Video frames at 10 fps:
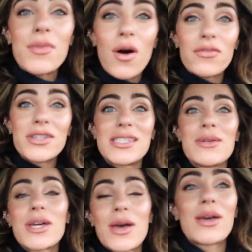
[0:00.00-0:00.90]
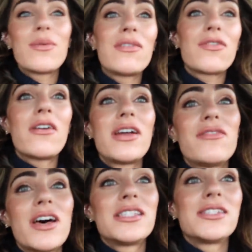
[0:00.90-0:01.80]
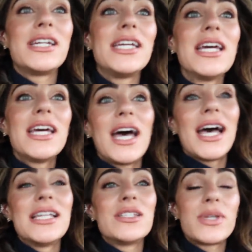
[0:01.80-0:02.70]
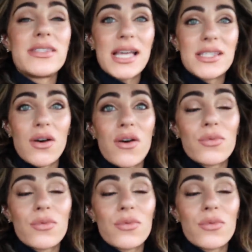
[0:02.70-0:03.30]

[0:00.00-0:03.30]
Obviously we're going away for our anniversary and we're set off.